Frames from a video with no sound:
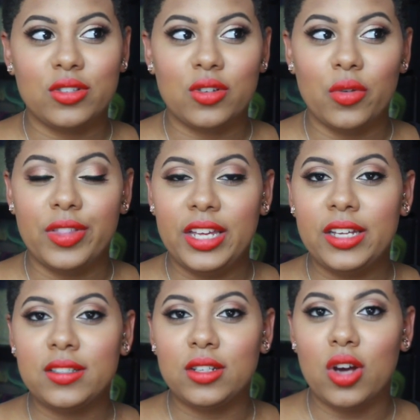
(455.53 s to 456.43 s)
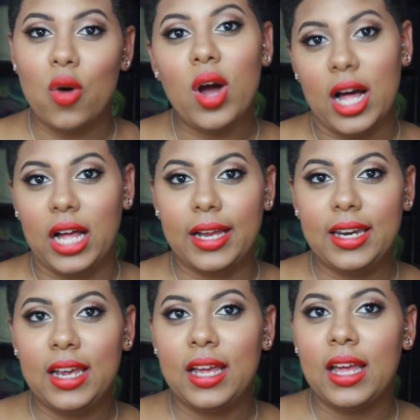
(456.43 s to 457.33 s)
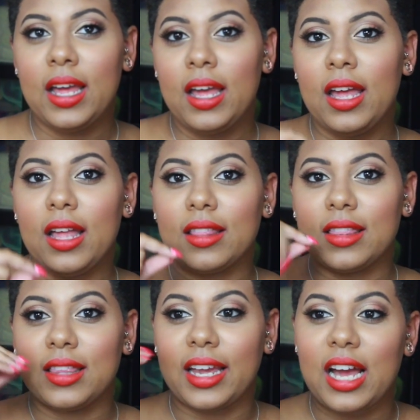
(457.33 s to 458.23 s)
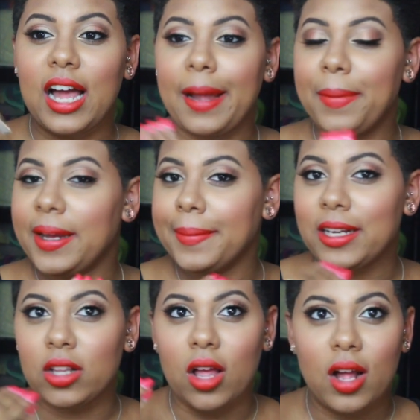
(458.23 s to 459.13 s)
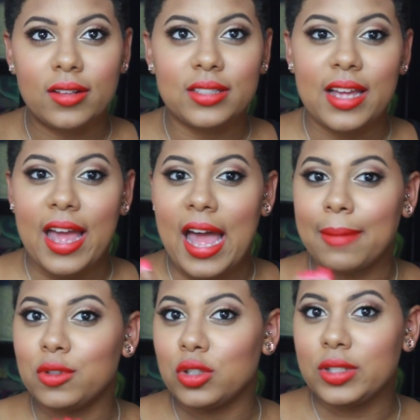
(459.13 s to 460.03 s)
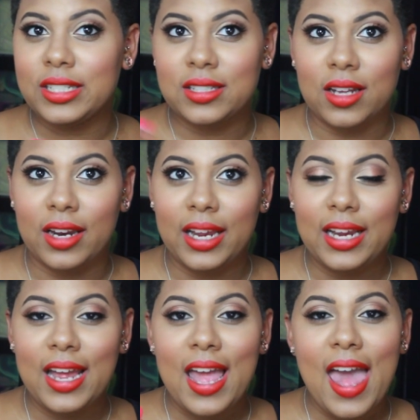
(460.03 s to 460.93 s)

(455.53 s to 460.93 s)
So these go on like a high pigment gloss, absolutely stunning,